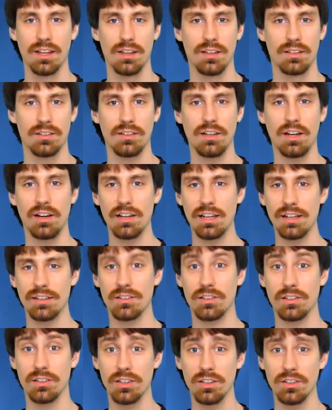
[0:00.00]
So now let's
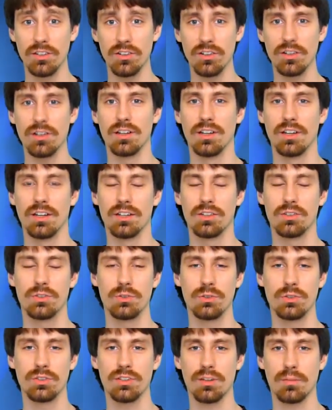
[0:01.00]
continue
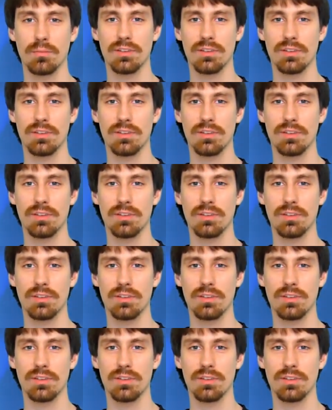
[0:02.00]
to some